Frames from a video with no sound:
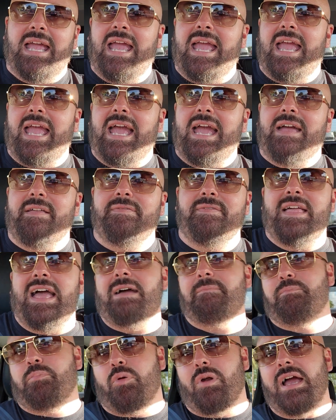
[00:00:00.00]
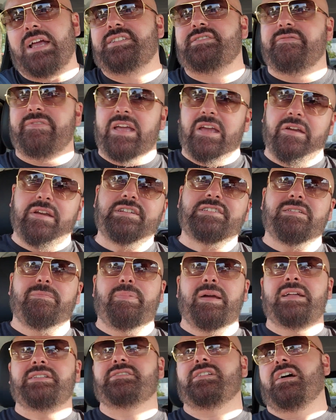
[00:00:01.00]
And that price varies,
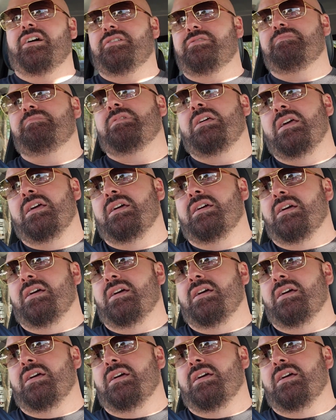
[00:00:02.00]
depends on